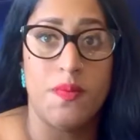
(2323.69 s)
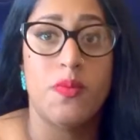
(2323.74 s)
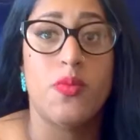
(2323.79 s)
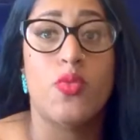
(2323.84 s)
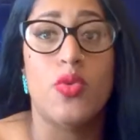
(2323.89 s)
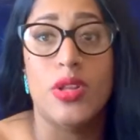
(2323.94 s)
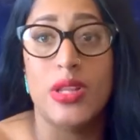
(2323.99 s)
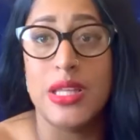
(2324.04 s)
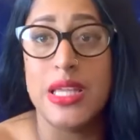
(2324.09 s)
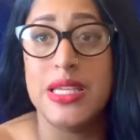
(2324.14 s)

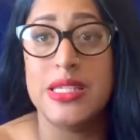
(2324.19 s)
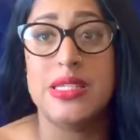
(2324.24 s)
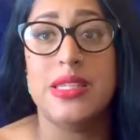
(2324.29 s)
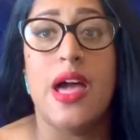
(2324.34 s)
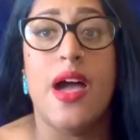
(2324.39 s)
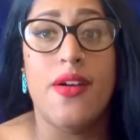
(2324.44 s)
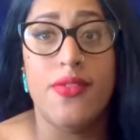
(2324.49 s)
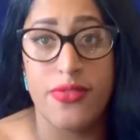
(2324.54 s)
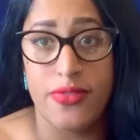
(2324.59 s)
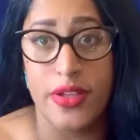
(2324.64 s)
Release
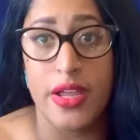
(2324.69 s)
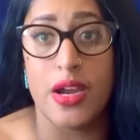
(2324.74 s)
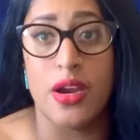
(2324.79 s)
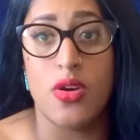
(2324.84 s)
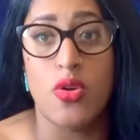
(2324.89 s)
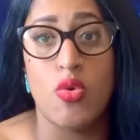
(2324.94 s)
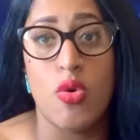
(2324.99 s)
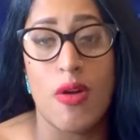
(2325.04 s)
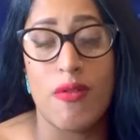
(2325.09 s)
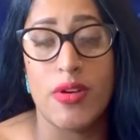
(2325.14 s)
that fear,
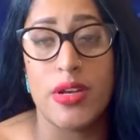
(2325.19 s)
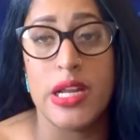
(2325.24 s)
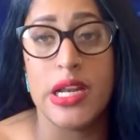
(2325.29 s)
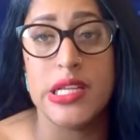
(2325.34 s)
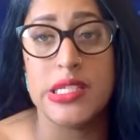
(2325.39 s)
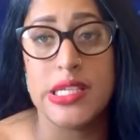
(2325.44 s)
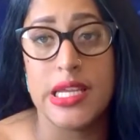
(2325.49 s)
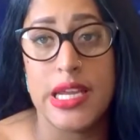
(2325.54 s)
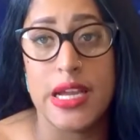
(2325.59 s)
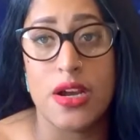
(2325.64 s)
whoever
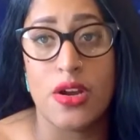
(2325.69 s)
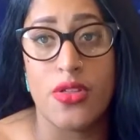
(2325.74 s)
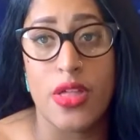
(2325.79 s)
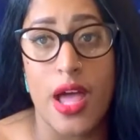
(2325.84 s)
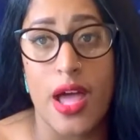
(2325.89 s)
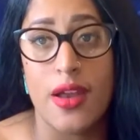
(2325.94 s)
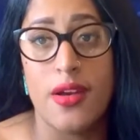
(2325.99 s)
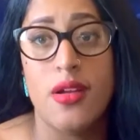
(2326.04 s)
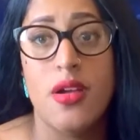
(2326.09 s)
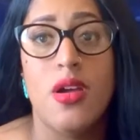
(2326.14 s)
needed to hear
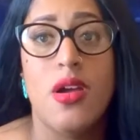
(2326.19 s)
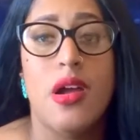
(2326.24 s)
that.